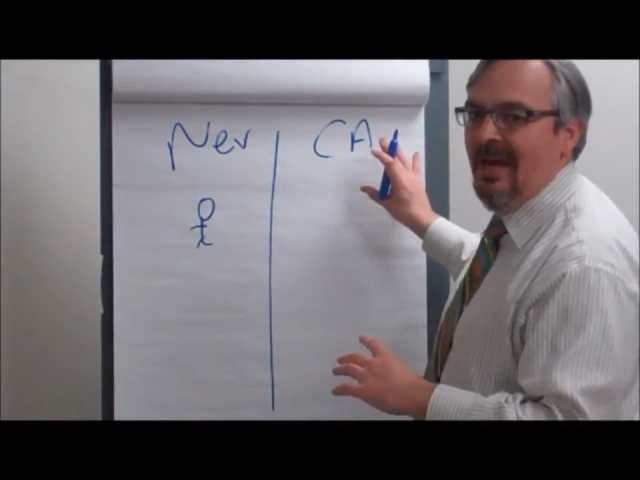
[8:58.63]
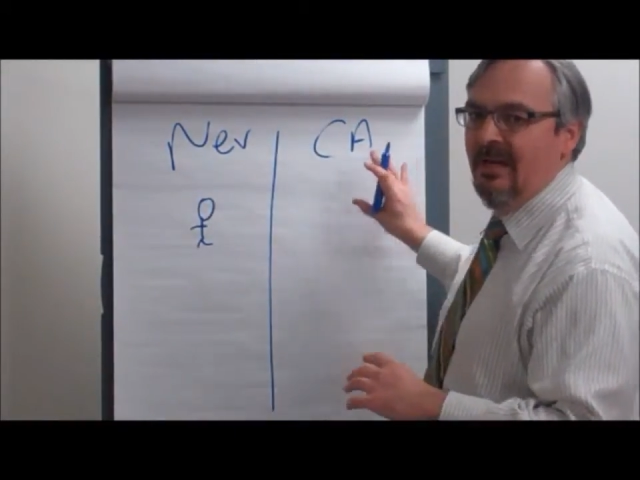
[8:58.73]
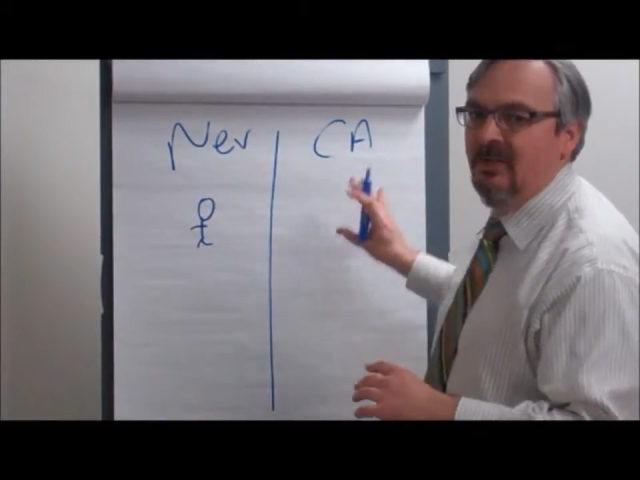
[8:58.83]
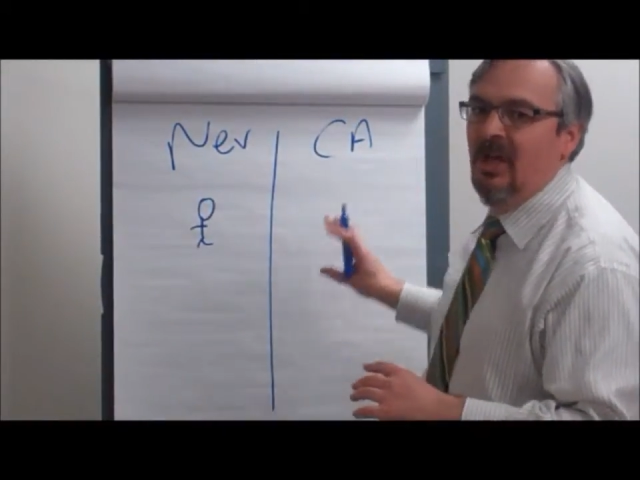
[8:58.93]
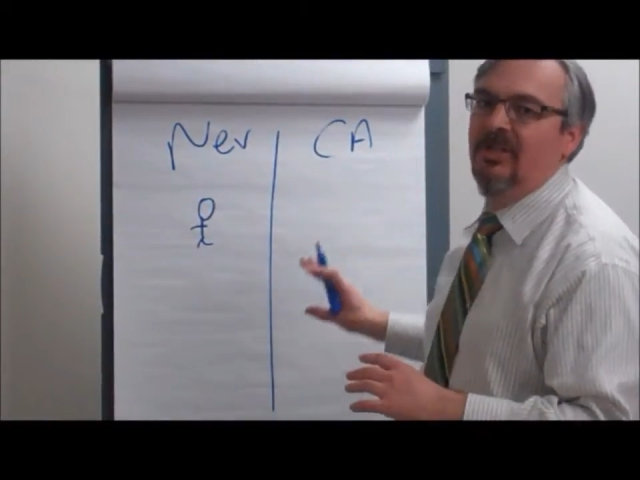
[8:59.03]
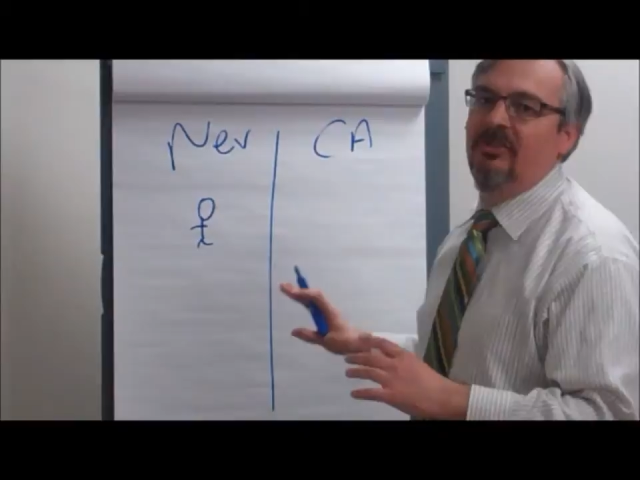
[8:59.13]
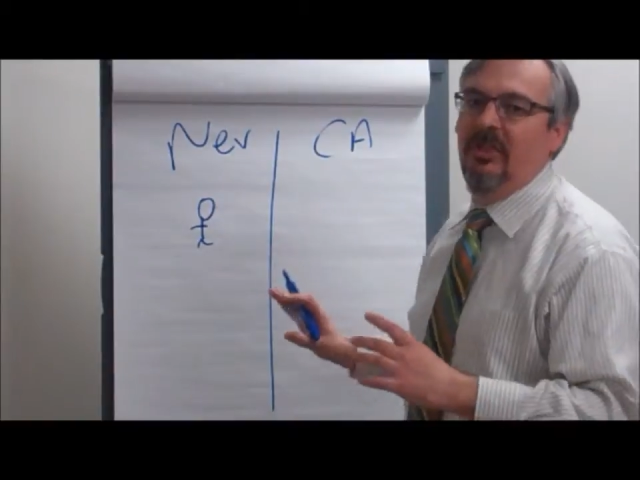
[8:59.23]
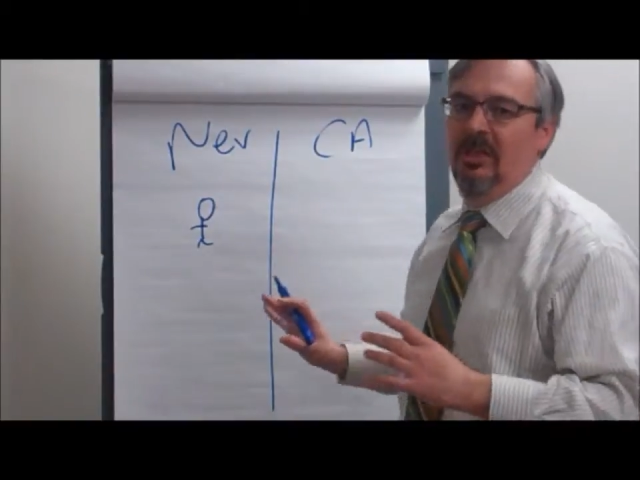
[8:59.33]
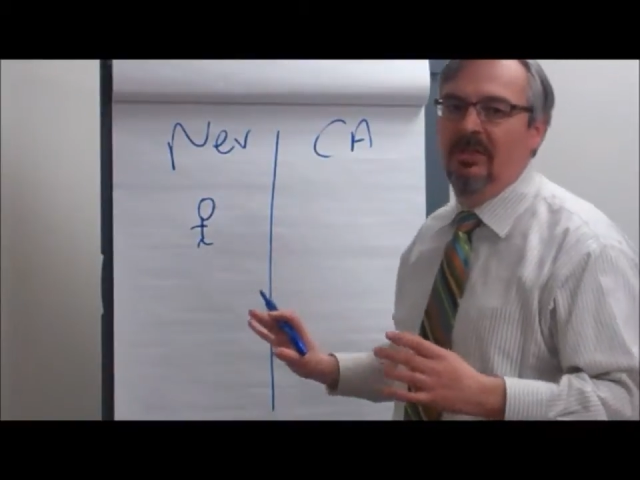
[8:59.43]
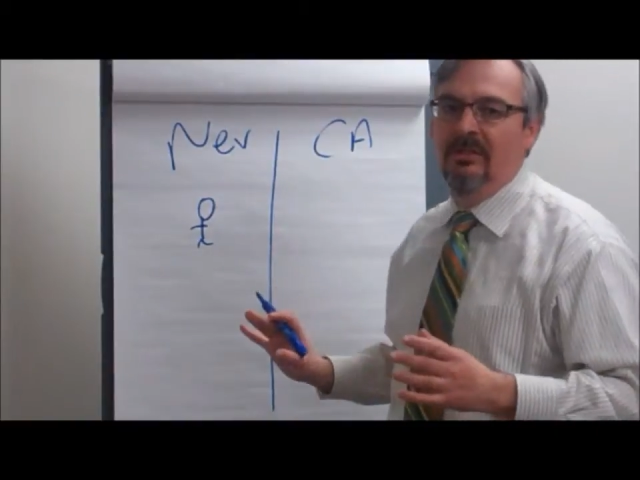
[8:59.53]
not
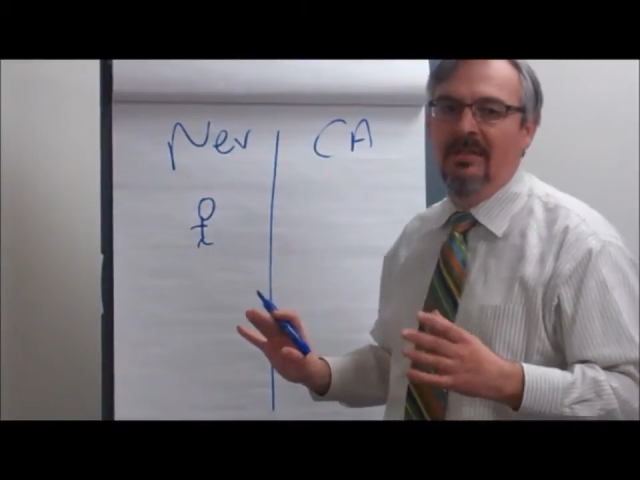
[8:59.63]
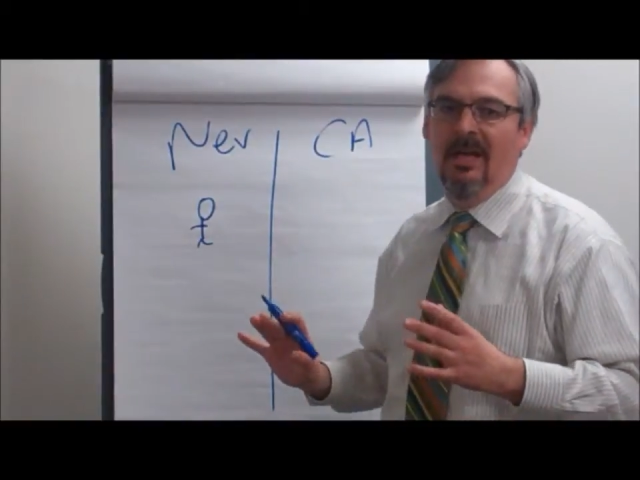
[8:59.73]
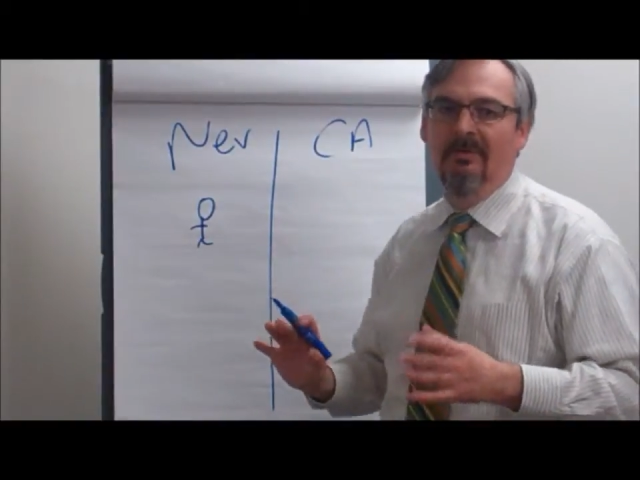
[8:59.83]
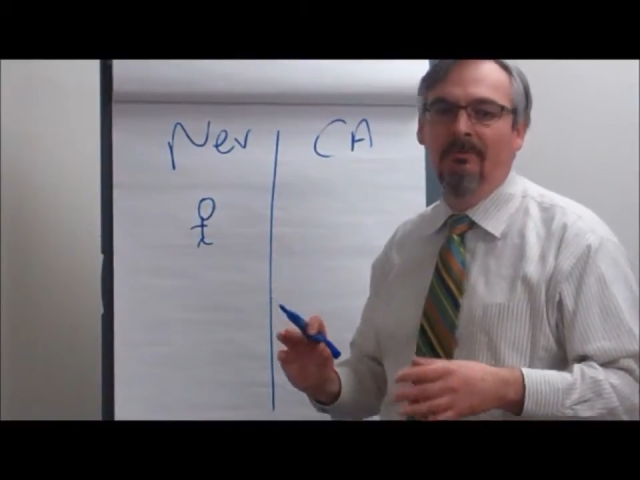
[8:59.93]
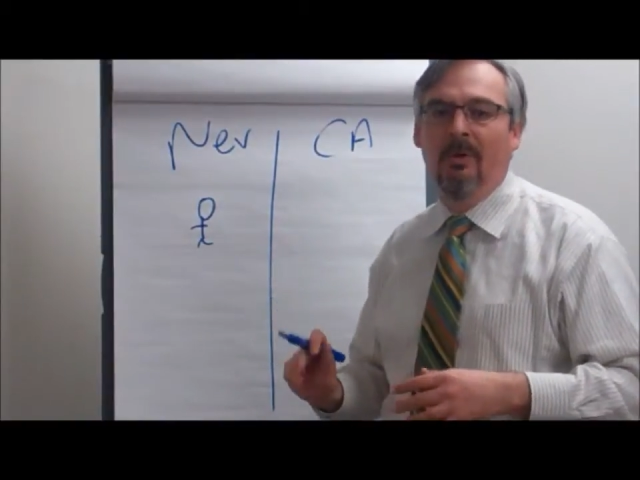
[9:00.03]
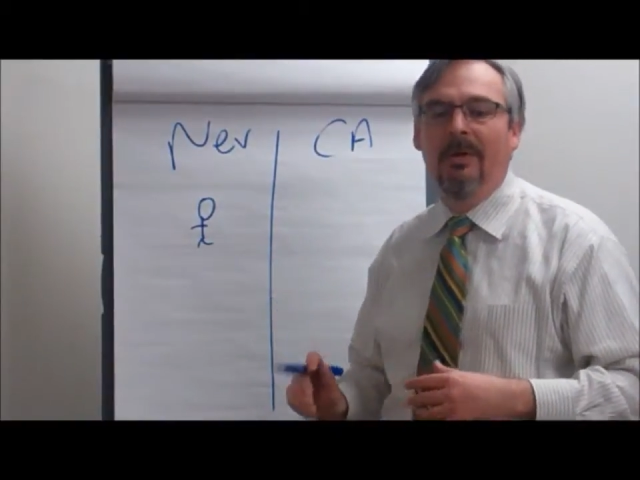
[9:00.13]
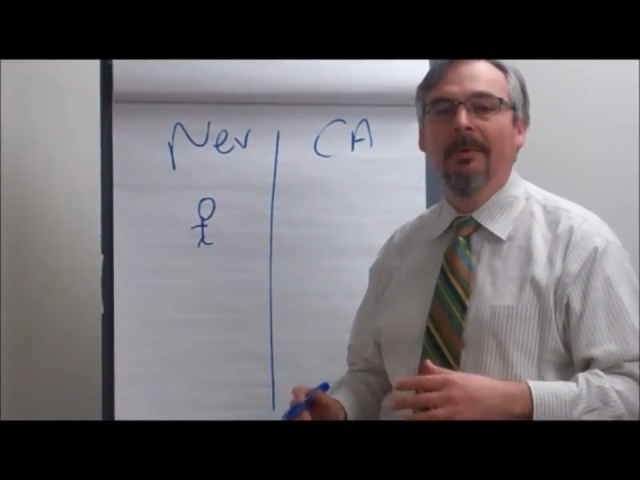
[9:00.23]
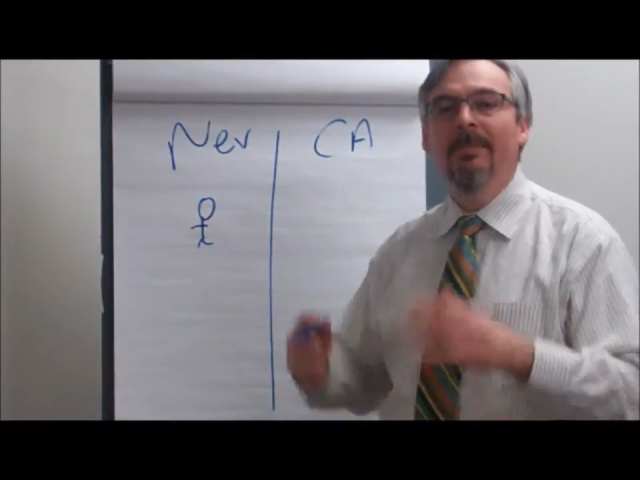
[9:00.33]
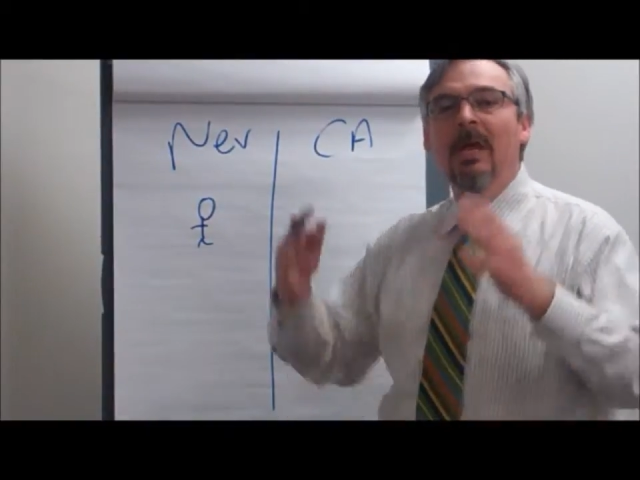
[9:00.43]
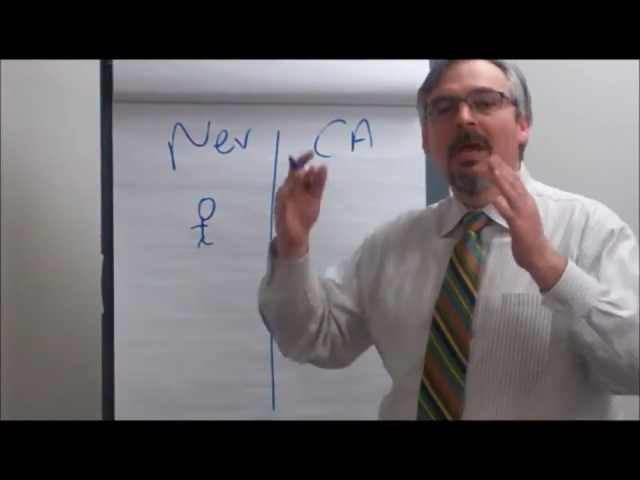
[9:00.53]
just in California.